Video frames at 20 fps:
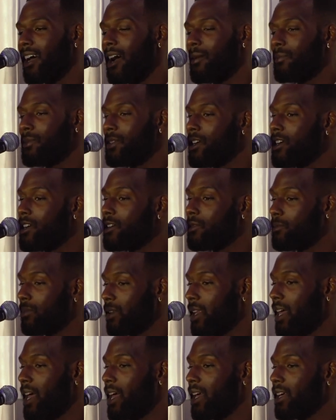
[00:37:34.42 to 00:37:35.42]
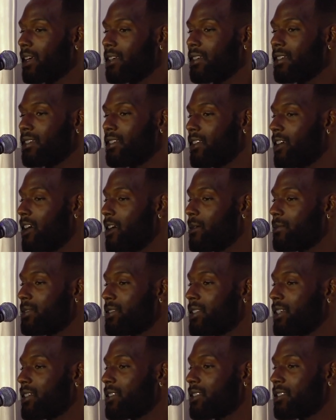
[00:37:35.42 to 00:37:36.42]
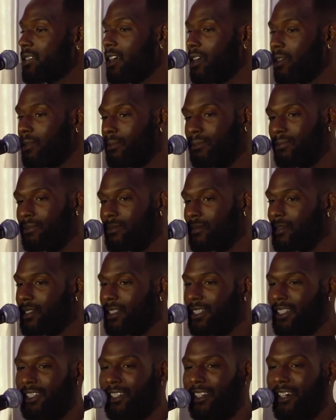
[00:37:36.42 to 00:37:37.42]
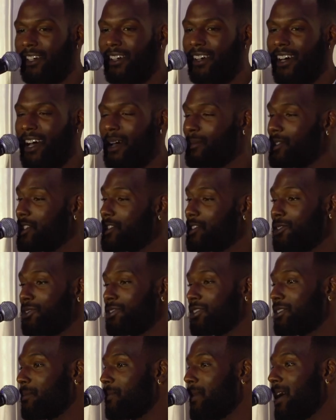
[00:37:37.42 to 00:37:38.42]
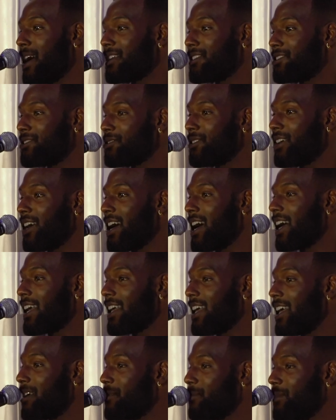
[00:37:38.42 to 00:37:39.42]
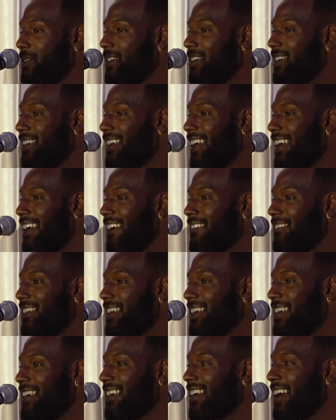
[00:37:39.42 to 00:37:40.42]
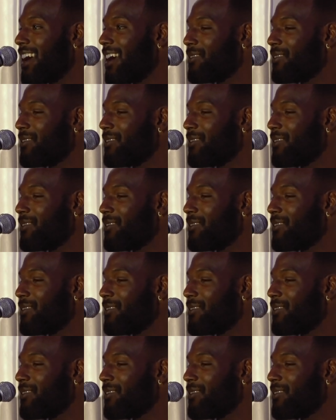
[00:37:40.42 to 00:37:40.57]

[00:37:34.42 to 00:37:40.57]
I'm young, black, you know, I'm 6'something, you know. I'm just using the bodysuit God gave me, you know what I mean?